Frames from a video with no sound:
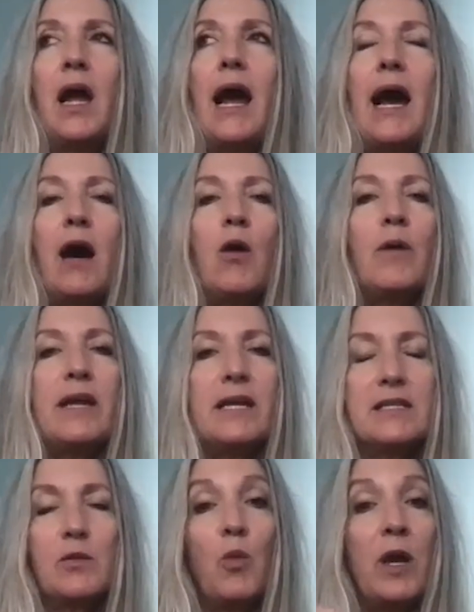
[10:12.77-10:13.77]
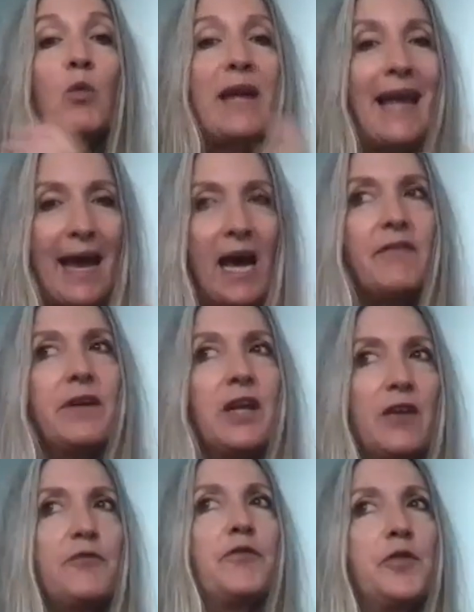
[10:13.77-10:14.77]
How is, when we have
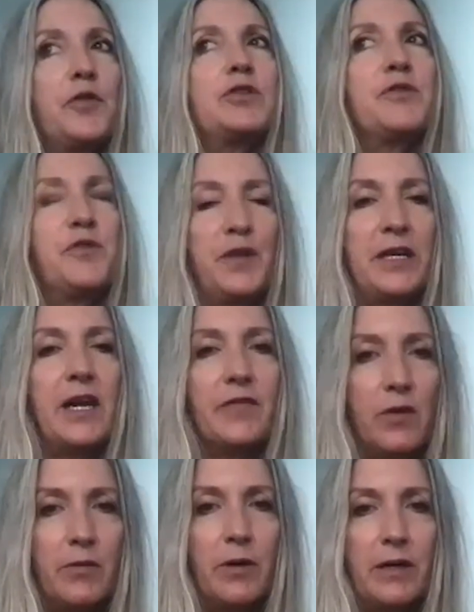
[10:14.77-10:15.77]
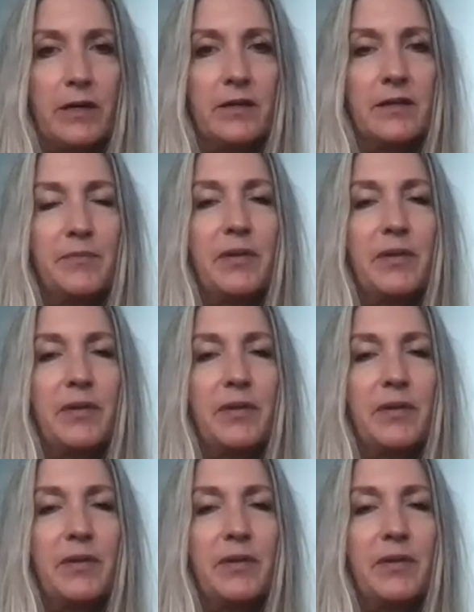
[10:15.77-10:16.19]
enough food to feed everyone,